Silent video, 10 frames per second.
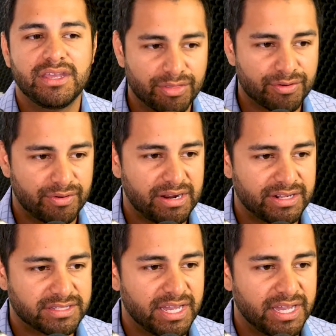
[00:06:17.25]
throughout
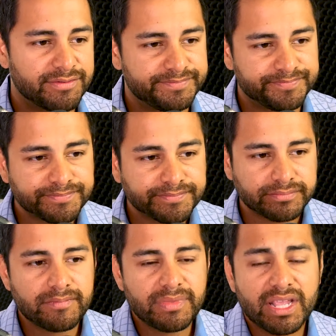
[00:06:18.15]
its life?
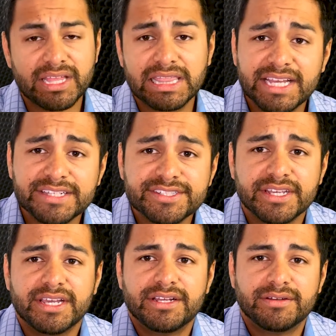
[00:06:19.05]

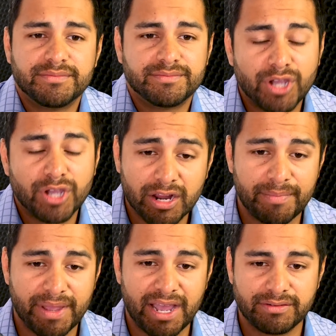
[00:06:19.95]
Let's talk
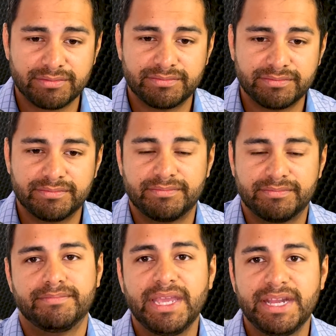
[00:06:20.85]
about
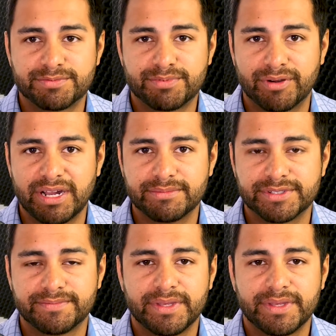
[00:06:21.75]
maintenance programs,